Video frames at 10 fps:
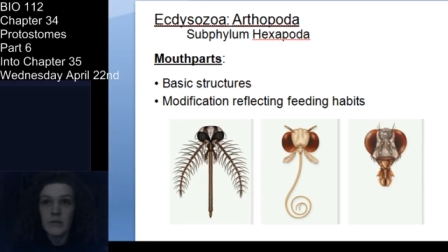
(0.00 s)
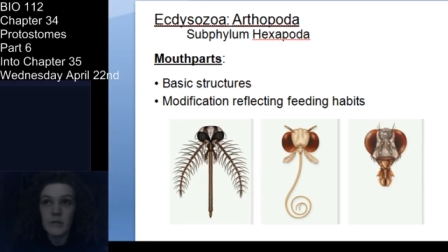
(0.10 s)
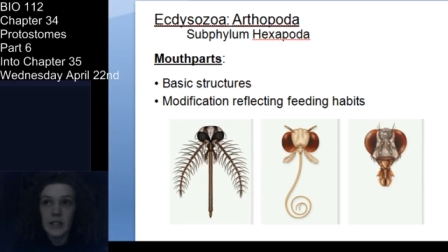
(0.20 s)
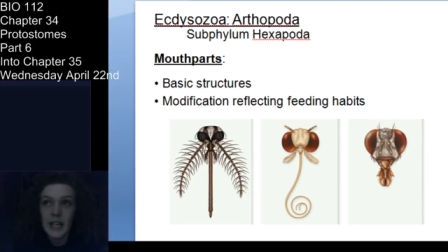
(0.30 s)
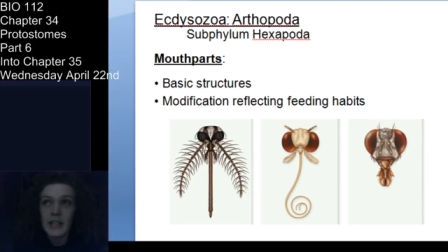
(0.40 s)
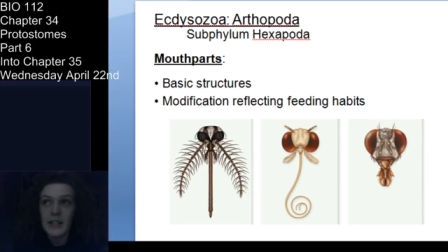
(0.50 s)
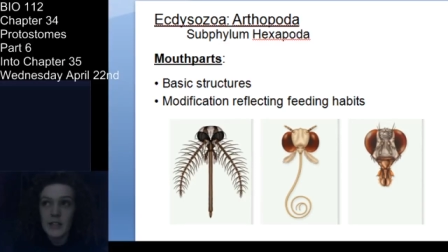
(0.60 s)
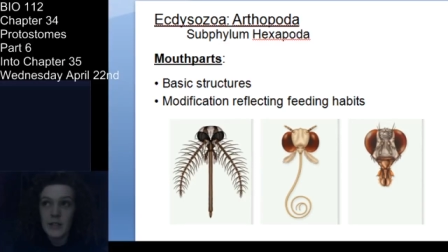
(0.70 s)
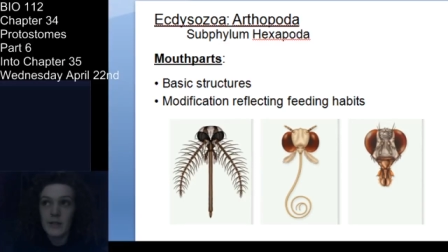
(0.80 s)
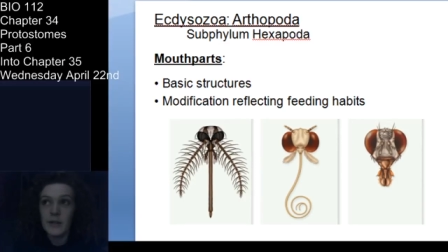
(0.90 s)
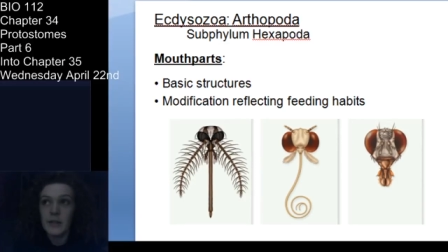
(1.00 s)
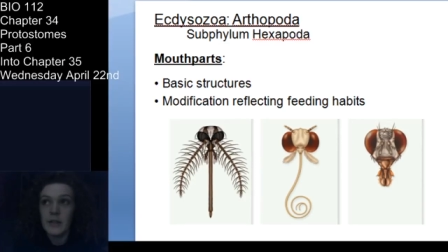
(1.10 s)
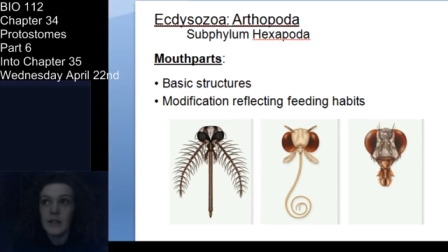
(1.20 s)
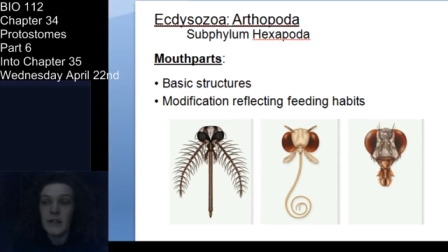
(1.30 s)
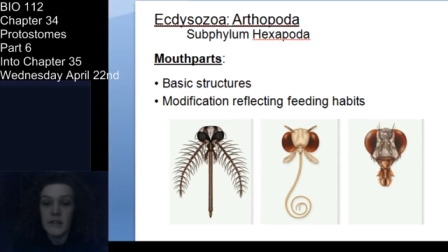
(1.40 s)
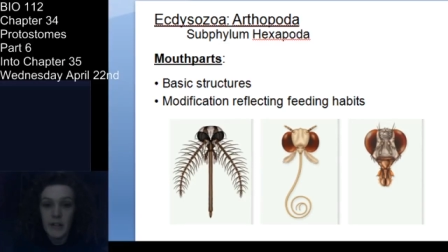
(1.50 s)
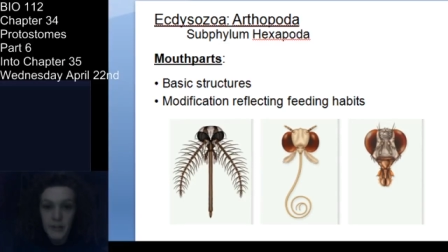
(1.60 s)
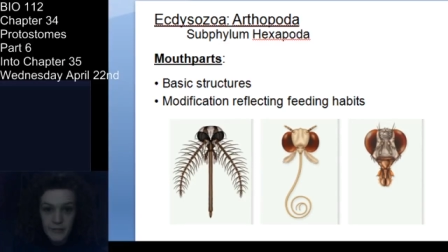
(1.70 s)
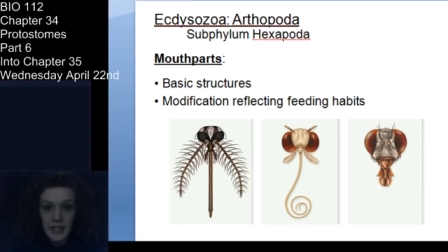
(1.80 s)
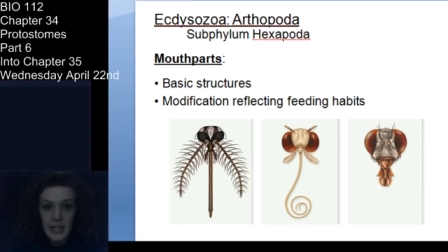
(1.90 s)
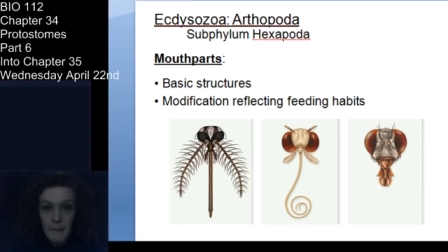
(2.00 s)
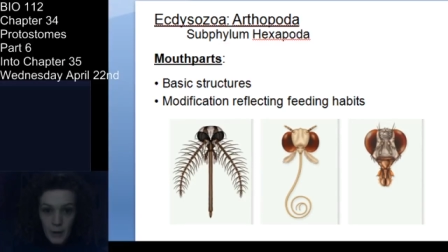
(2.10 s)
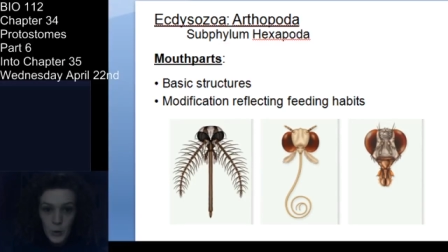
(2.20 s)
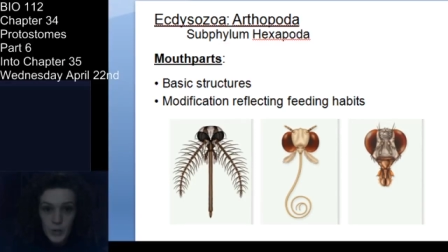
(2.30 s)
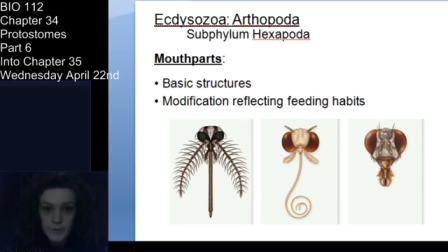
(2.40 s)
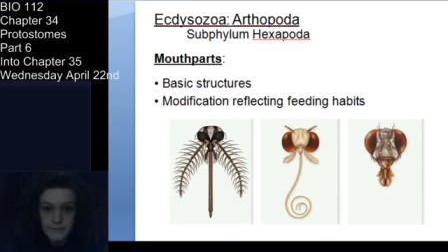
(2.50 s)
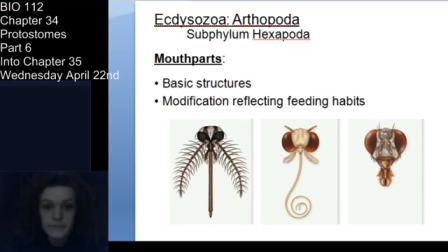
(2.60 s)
related to their feeding mode.